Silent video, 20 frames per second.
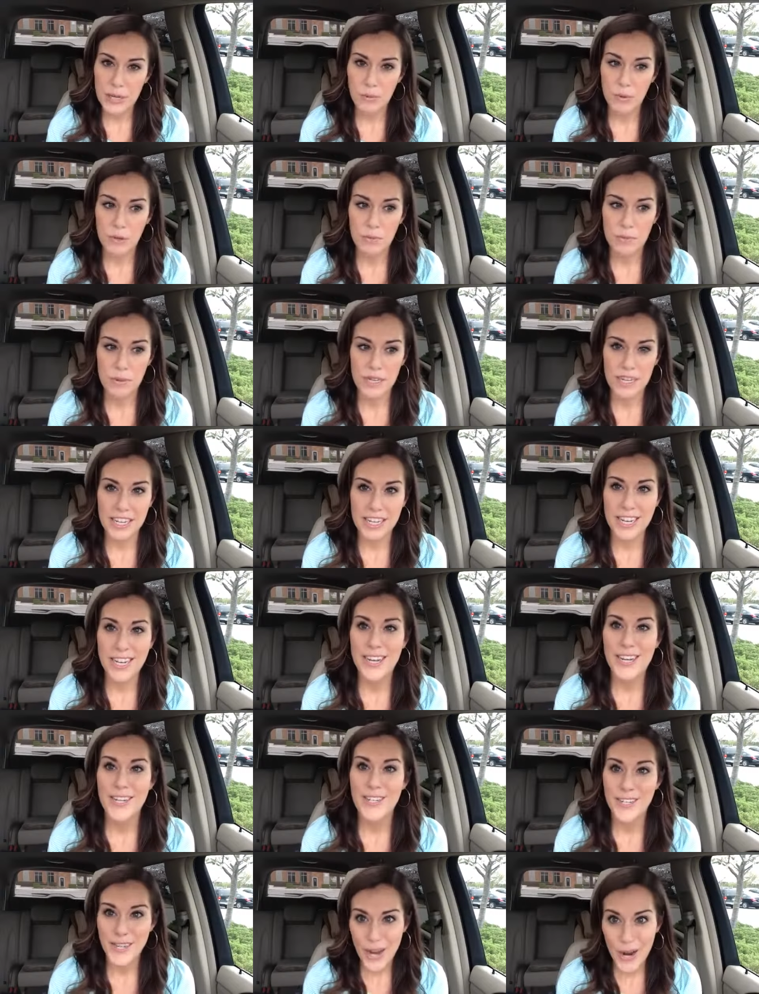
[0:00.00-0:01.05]
would be
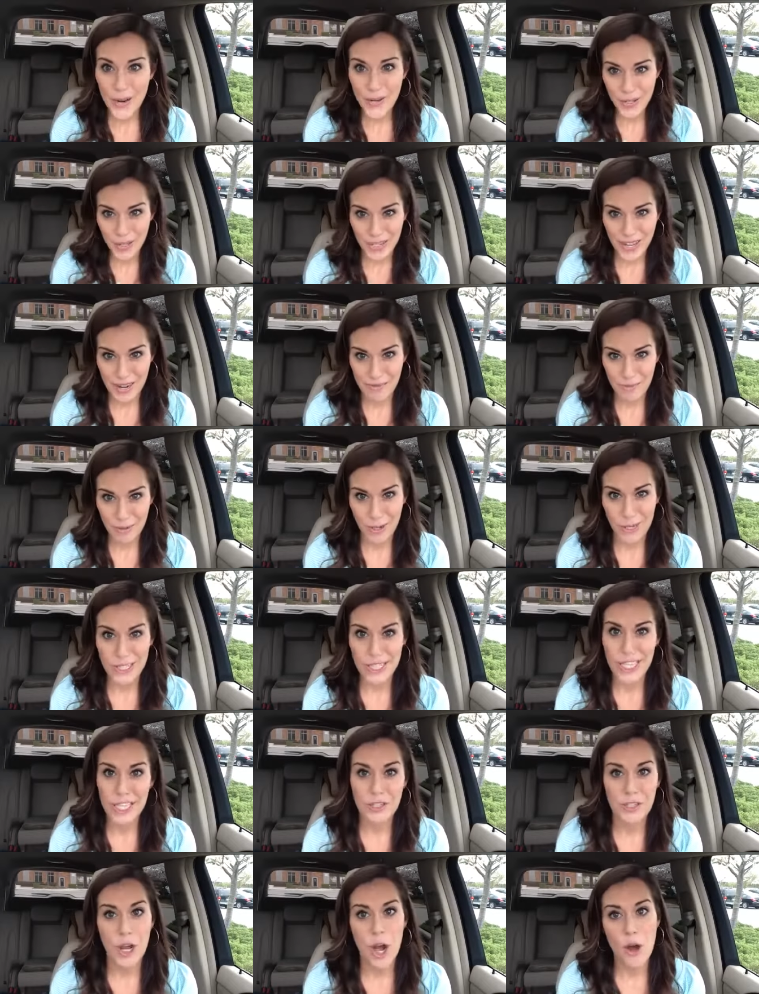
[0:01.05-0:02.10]
know your numbers
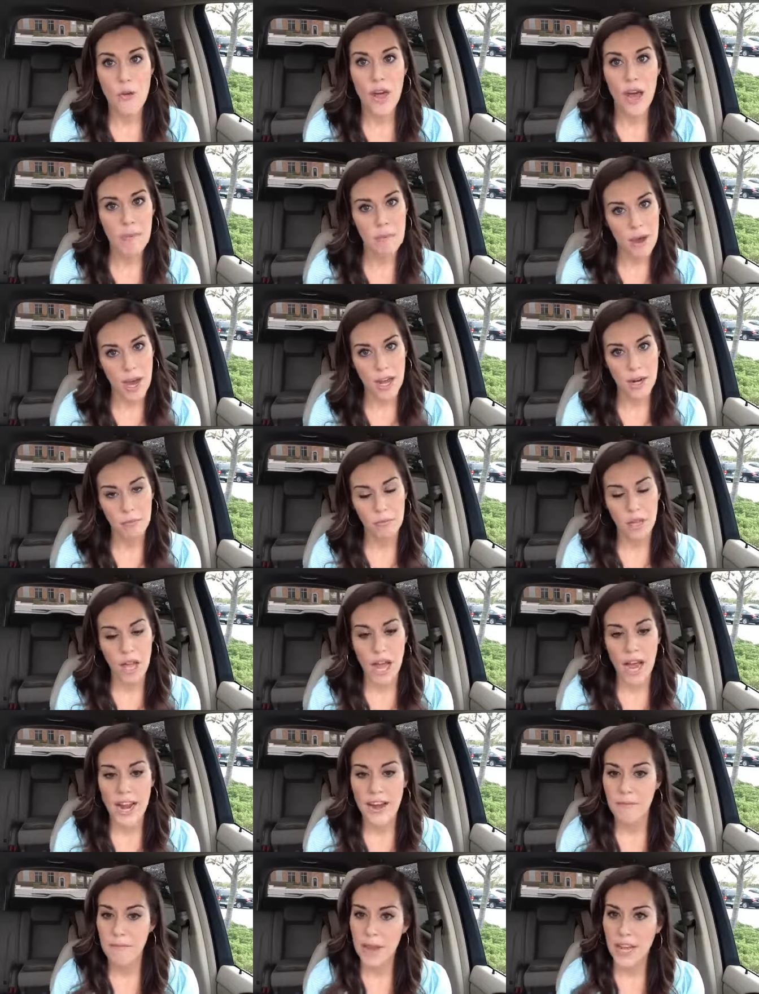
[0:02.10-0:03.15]
and know that bottom line.